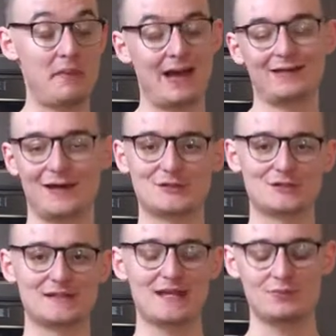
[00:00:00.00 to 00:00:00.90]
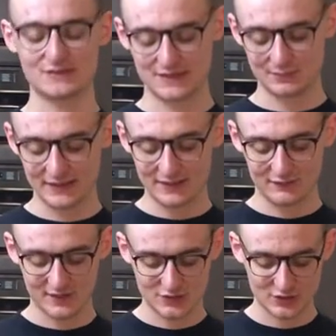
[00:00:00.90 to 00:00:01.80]
mac, I should say, was completely
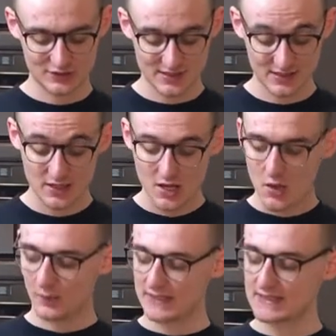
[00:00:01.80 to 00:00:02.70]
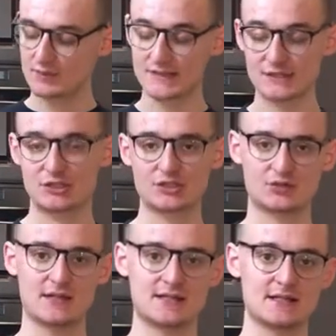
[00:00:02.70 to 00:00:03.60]
finished cooking, what I did was I just
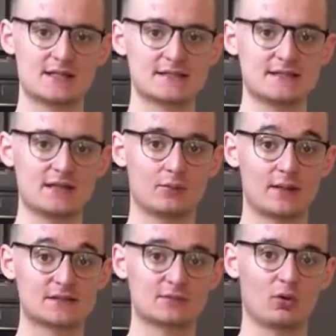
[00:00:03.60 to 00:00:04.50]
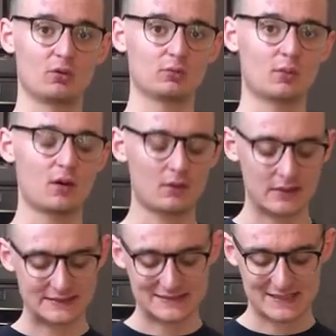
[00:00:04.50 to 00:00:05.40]
strained it in the sink, ran some cold water on
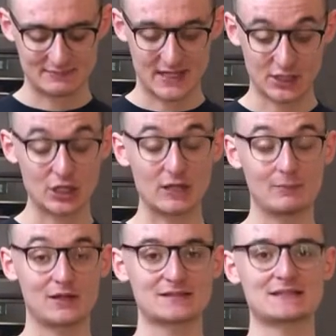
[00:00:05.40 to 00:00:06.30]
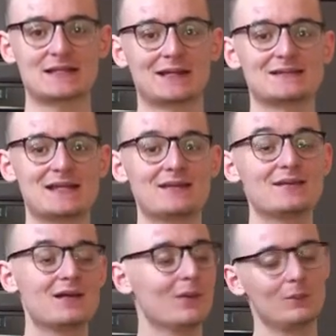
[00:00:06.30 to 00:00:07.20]
it to stop that cooking process. Like I said,
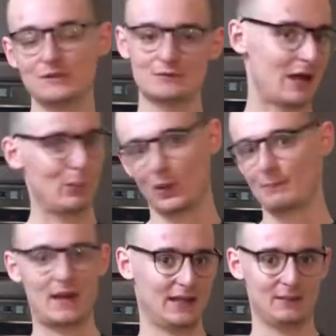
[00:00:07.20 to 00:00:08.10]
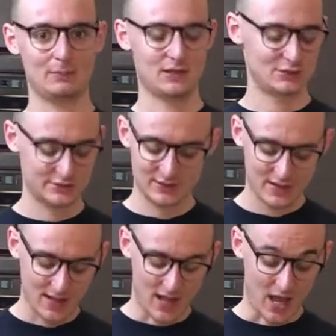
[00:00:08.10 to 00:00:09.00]
we do not want mac and mush.
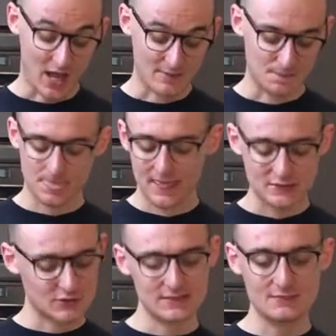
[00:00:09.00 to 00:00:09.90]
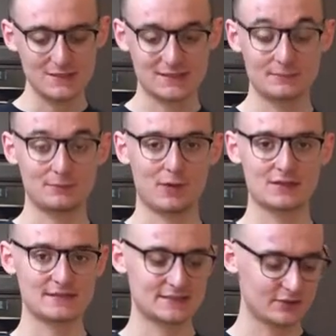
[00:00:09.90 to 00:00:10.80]
So I did mix up the
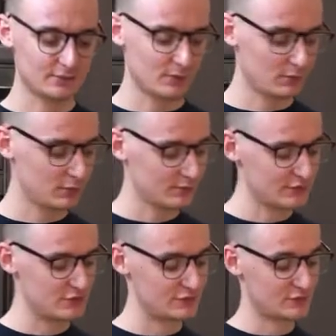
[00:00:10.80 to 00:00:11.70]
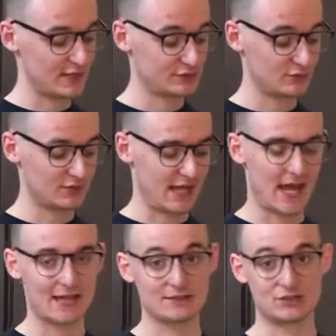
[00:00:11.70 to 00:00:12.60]
process a little bit. What we're going to do is we're actually going to
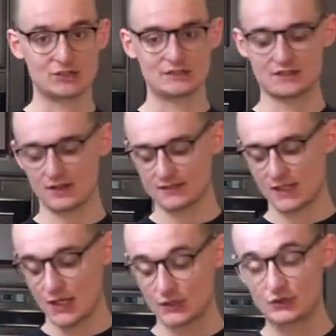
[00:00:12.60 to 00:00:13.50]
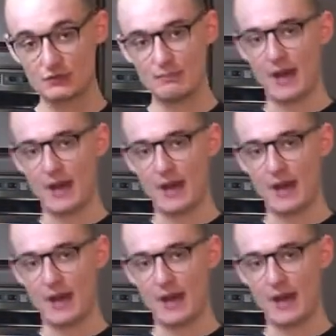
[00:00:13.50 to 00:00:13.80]
add the cheese sauce to the